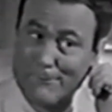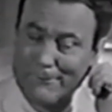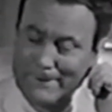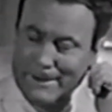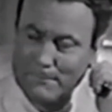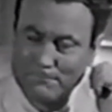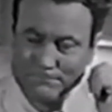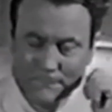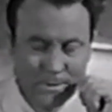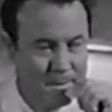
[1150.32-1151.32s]
never forget him.
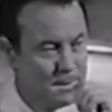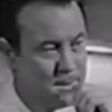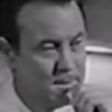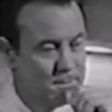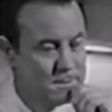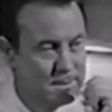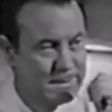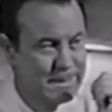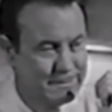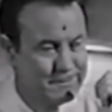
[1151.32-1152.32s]
Was
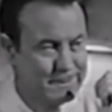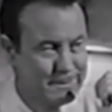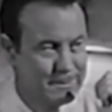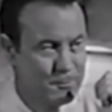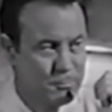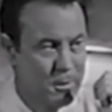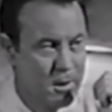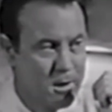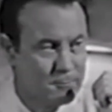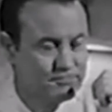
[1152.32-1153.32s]
sitting down there at the end of the
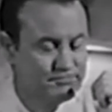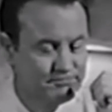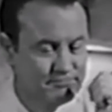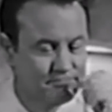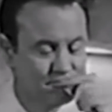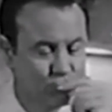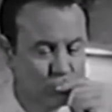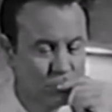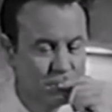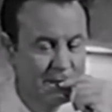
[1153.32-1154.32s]
bar.
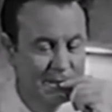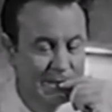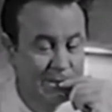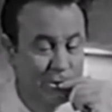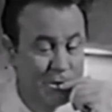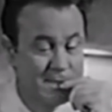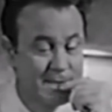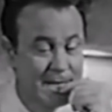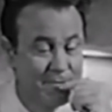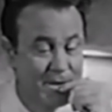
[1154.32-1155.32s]
She was getting a little
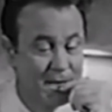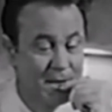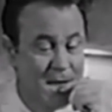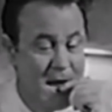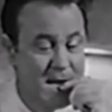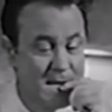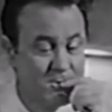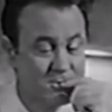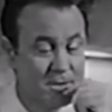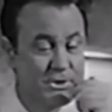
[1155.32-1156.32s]
noisy, kind of out of line.
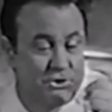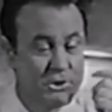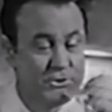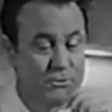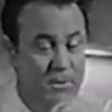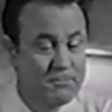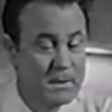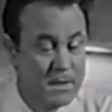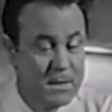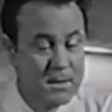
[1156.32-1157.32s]
He was trying to shush her
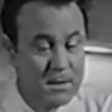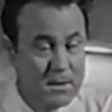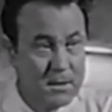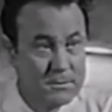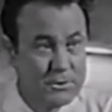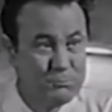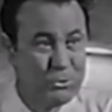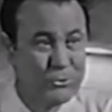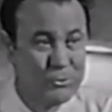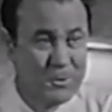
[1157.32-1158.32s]
up. I
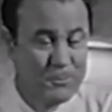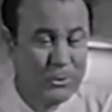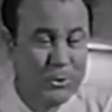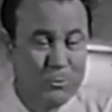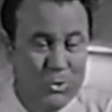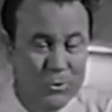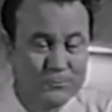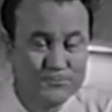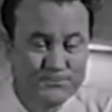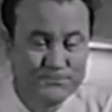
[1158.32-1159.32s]
just burned her up all the
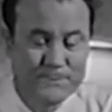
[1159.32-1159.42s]
more.